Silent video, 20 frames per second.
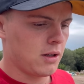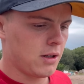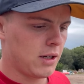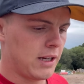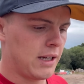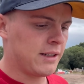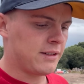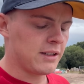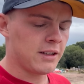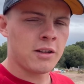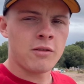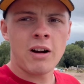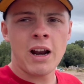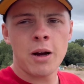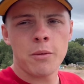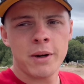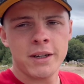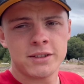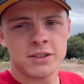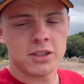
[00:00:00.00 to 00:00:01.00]
is it the right
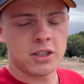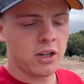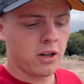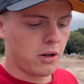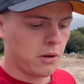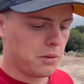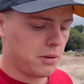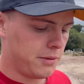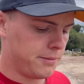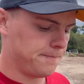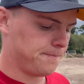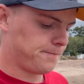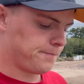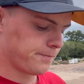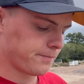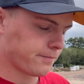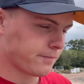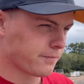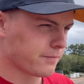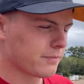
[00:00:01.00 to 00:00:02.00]
way to go?
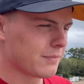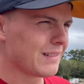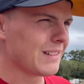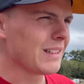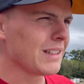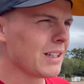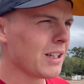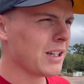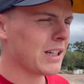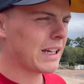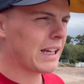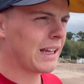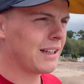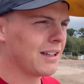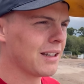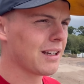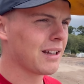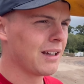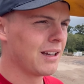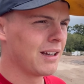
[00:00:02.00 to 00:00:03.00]

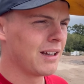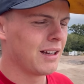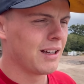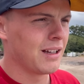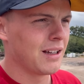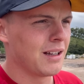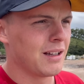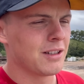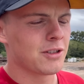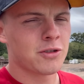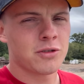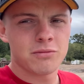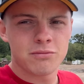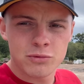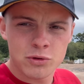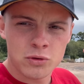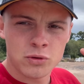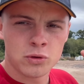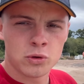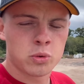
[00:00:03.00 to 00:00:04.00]
And
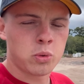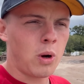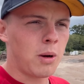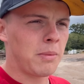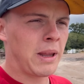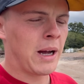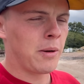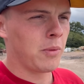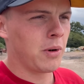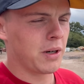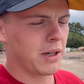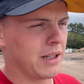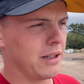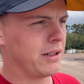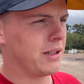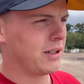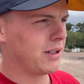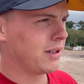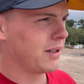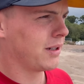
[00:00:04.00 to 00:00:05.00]
swap that one in,
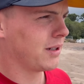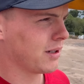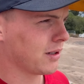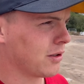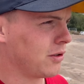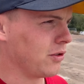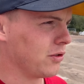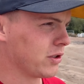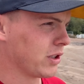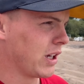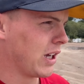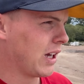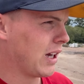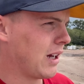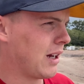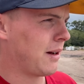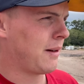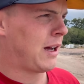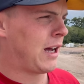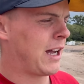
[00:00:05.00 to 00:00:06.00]
because
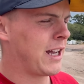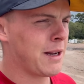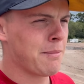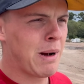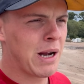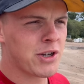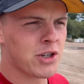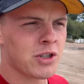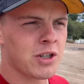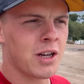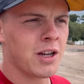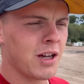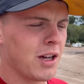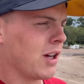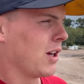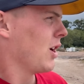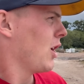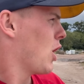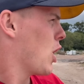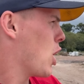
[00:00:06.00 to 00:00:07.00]
I imagine
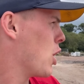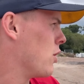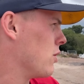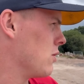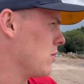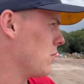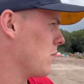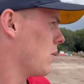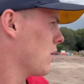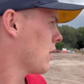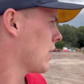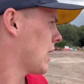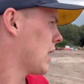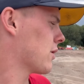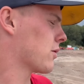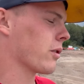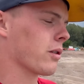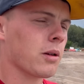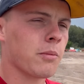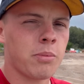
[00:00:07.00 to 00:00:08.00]
a new
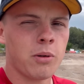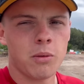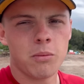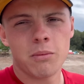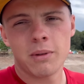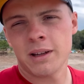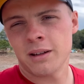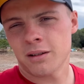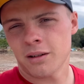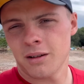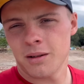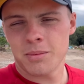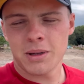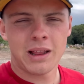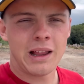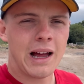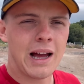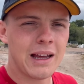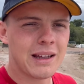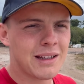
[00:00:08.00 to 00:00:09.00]
hydraulic pump is going to be
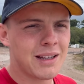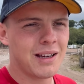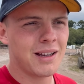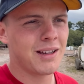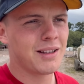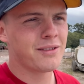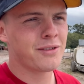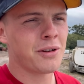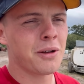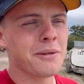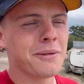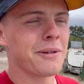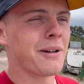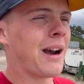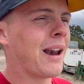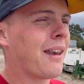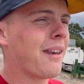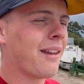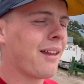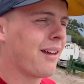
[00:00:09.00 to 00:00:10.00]
like 2
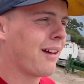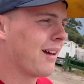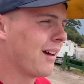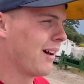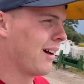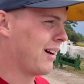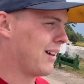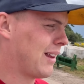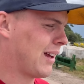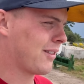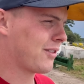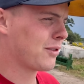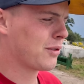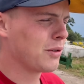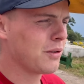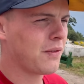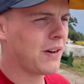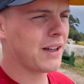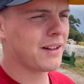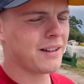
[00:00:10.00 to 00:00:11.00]
grand. And that's a
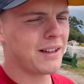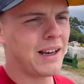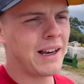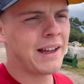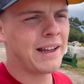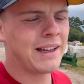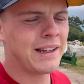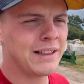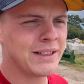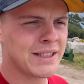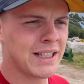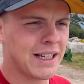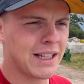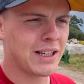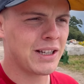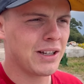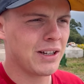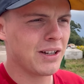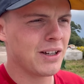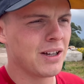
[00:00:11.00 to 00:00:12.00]
2018
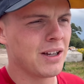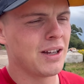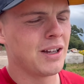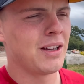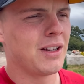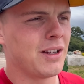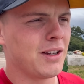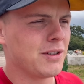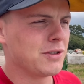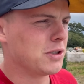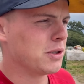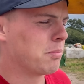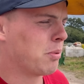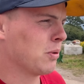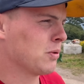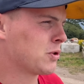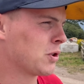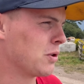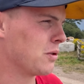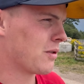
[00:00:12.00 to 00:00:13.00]
tanker. Do you
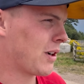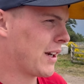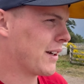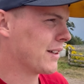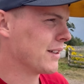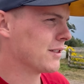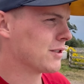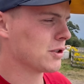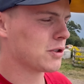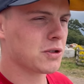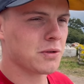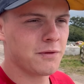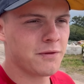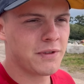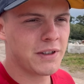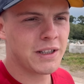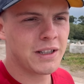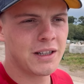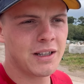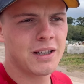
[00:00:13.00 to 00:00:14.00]
put 2 grand into
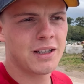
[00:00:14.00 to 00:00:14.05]
something